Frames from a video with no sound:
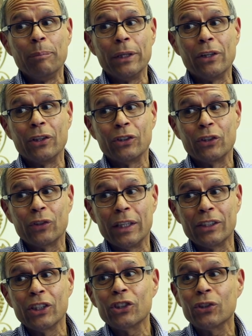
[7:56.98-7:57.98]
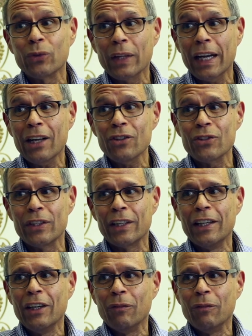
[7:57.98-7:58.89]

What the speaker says: Because the transitional housing